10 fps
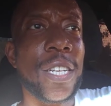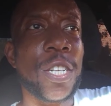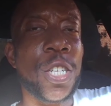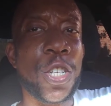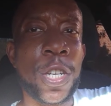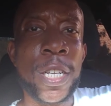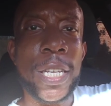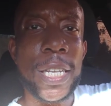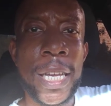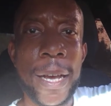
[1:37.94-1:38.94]
should
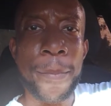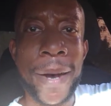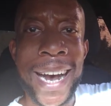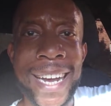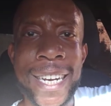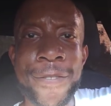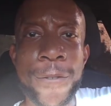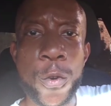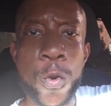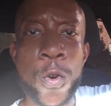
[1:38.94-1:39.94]
he have bought
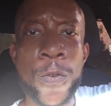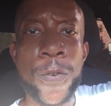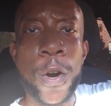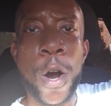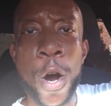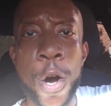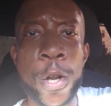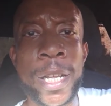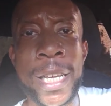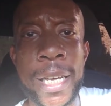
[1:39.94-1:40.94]
food for all
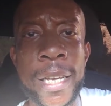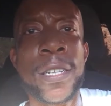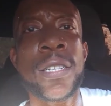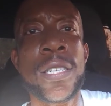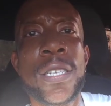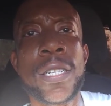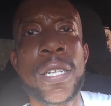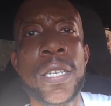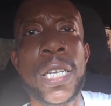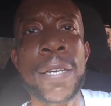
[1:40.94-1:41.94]
the kids,
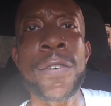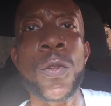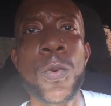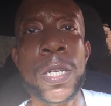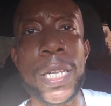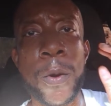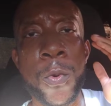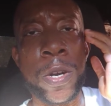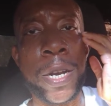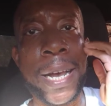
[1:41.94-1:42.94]
even the ones that
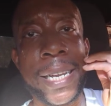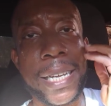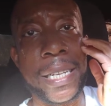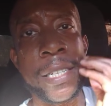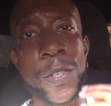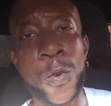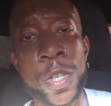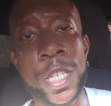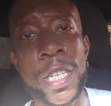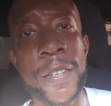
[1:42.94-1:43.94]
were not his, or
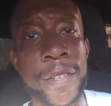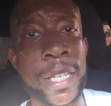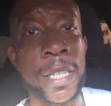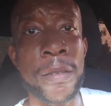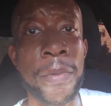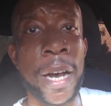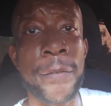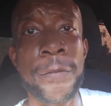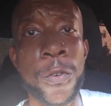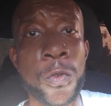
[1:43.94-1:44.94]
should he have just bought
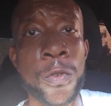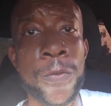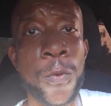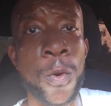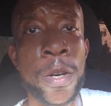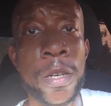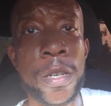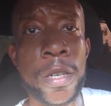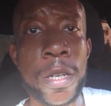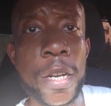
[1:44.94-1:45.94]
food for
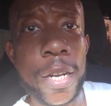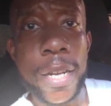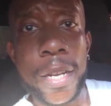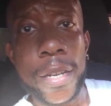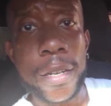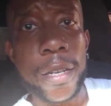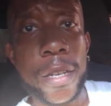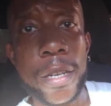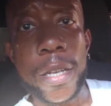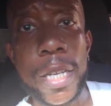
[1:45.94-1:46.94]

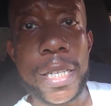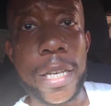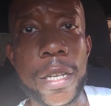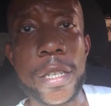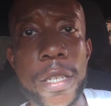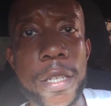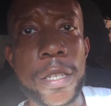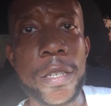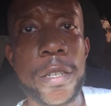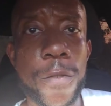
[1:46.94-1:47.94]
his kids?
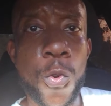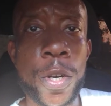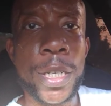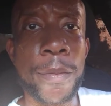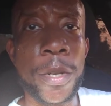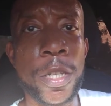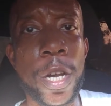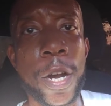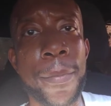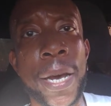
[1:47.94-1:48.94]
Of course, I'm going to
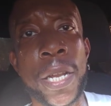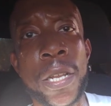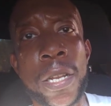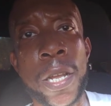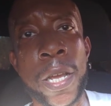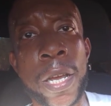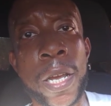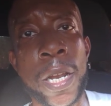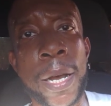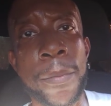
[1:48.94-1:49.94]
talk about it,
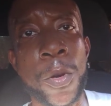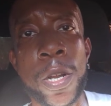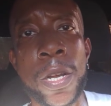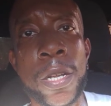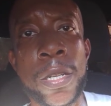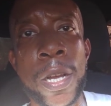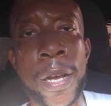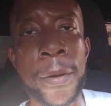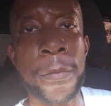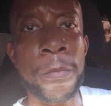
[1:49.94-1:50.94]
and I'm going to
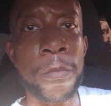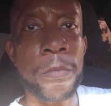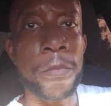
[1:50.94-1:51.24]
um,